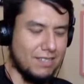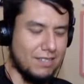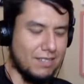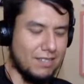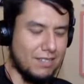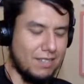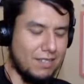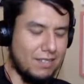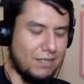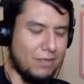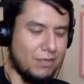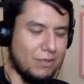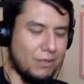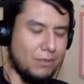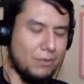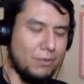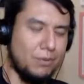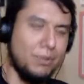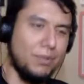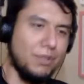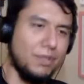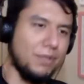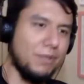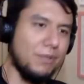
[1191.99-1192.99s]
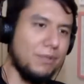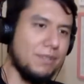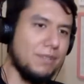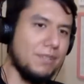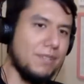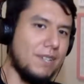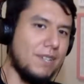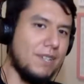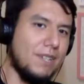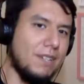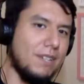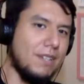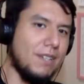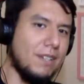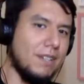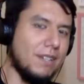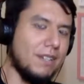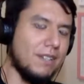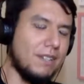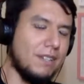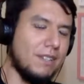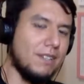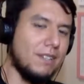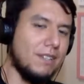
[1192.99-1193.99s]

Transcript: he was saying like